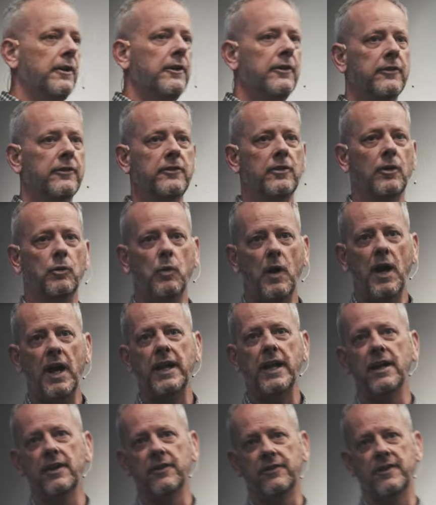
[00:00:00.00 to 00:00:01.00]
So, why
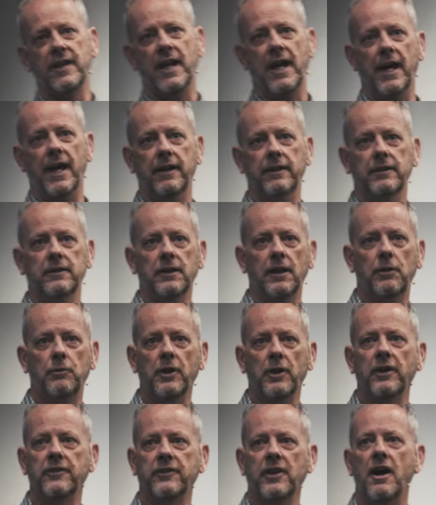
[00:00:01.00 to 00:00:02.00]
is that? I
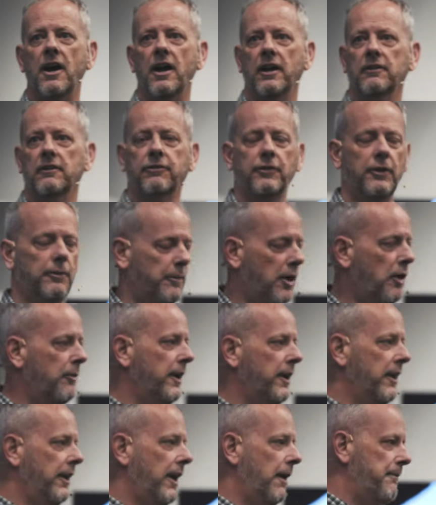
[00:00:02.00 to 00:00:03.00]
want to talk for a
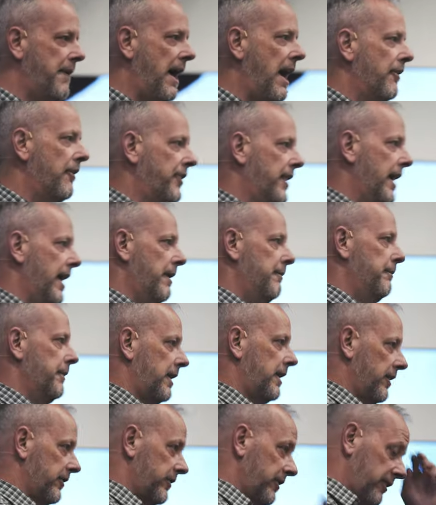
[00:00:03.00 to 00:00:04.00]
moment about that
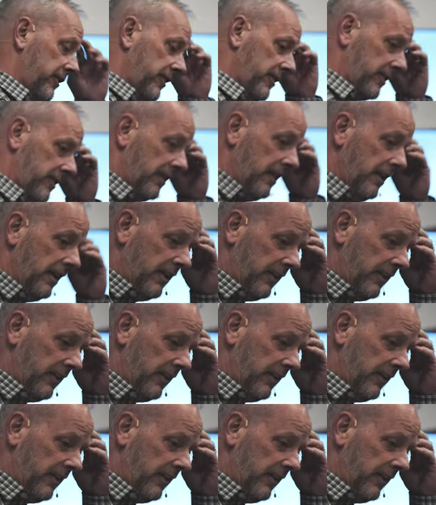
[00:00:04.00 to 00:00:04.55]
because this is,